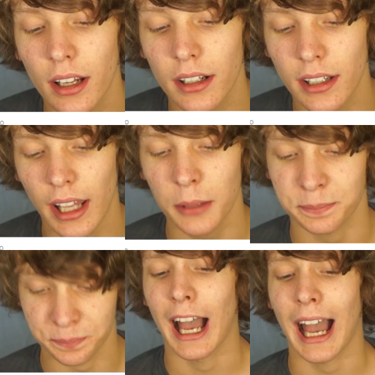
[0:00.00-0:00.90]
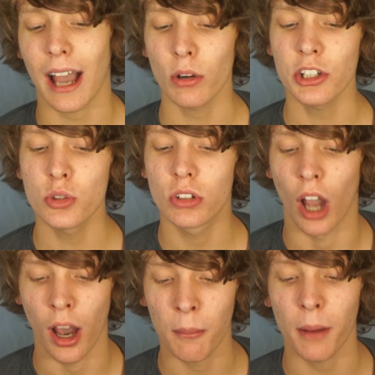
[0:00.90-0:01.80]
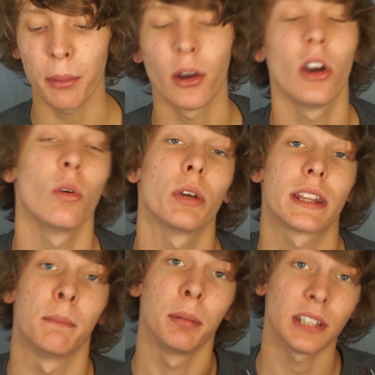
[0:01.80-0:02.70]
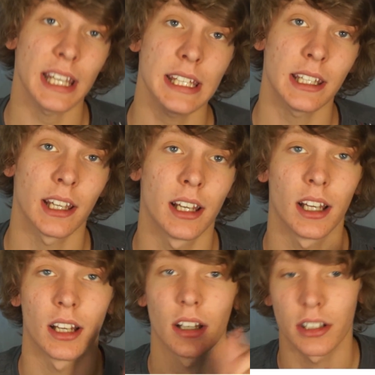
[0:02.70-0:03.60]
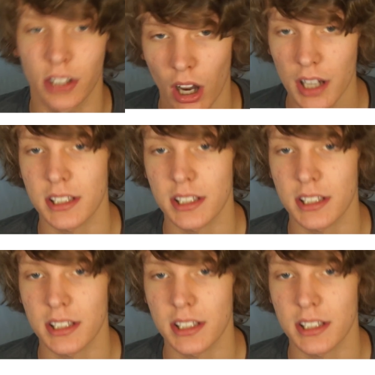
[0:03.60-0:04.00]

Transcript: Okay, how did you come up with Blake Got